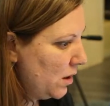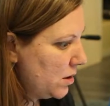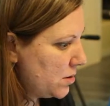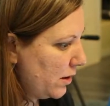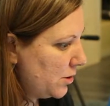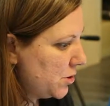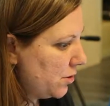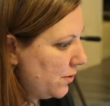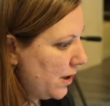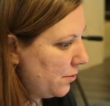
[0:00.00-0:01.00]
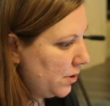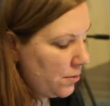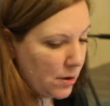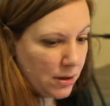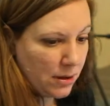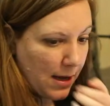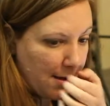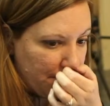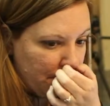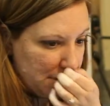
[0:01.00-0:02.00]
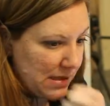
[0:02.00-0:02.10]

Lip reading: So I can show you that really quickly live. 1